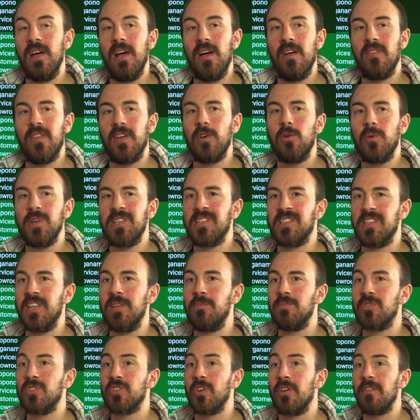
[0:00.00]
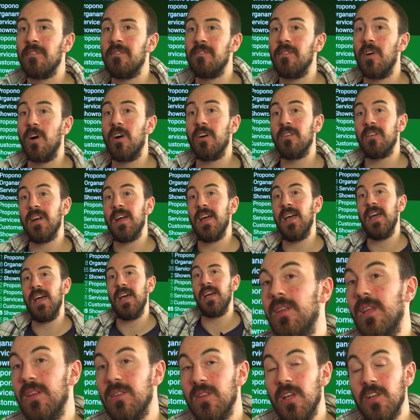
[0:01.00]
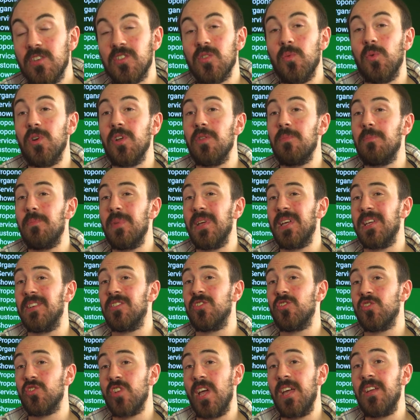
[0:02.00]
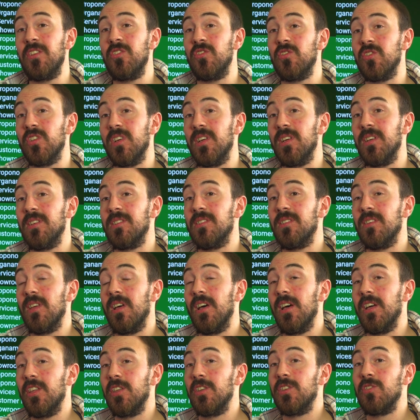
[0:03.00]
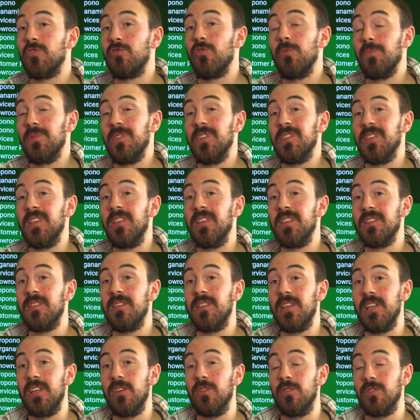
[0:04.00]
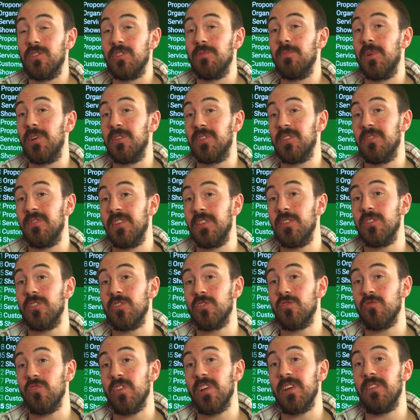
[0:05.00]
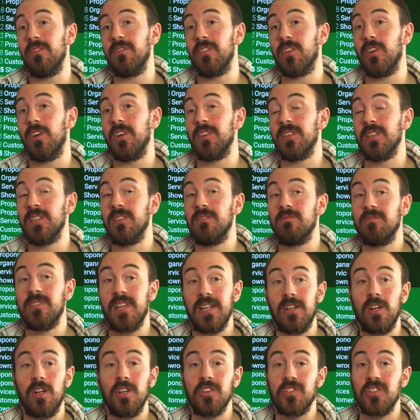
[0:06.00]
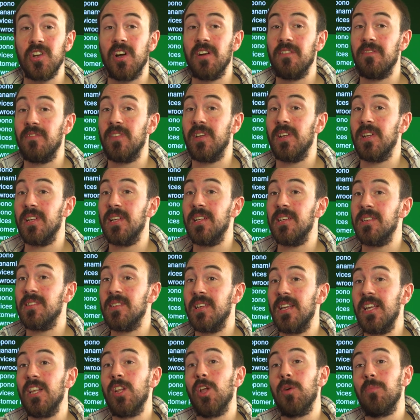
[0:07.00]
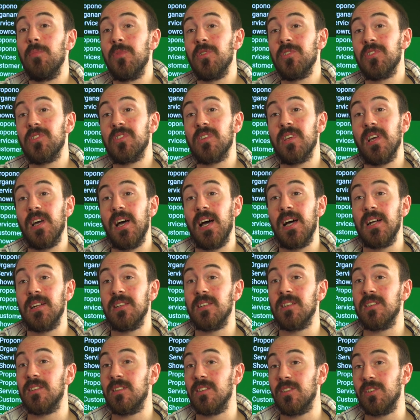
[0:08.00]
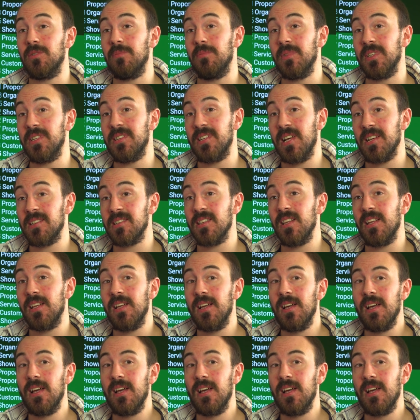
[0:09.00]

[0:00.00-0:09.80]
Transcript: they always seem so far ahead. So one of the biggest changes, uh, the disruptors in the, the automotive industry regarding technology, I feel, is Elon Musk and the company Tesla